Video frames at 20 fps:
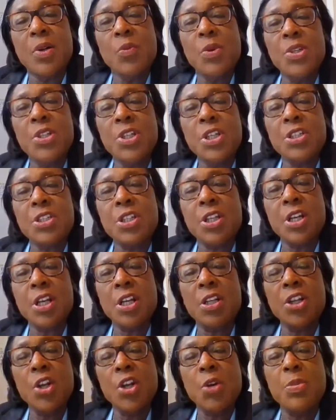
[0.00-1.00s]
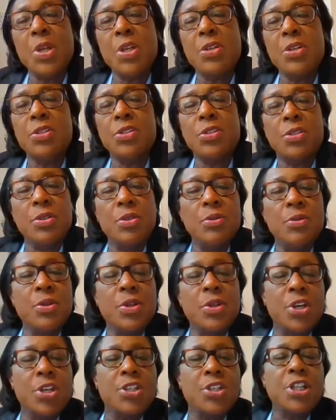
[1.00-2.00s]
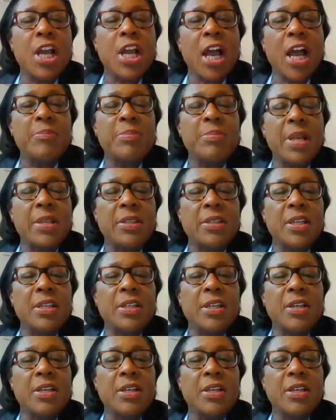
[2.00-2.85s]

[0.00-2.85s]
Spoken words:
We just did a little bit too good a job, I think,